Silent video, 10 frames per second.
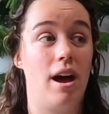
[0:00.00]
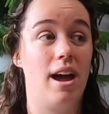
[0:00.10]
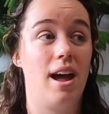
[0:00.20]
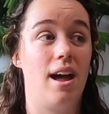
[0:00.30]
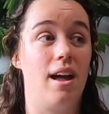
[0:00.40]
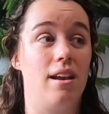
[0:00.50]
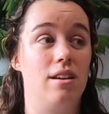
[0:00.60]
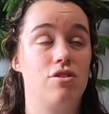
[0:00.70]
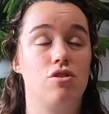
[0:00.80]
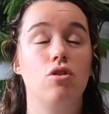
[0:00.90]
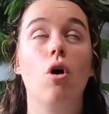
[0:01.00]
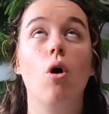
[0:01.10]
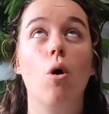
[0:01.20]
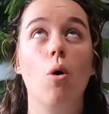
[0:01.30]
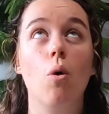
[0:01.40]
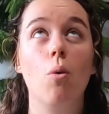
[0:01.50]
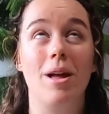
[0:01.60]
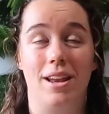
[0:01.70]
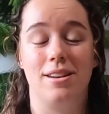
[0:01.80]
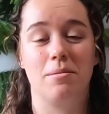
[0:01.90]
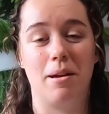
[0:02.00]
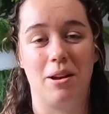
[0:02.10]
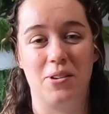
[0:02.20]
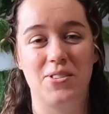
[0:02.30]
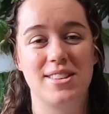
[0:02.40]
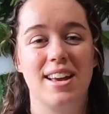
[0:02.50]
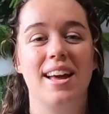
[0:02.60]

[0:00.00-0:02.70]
I had so many tomatoes,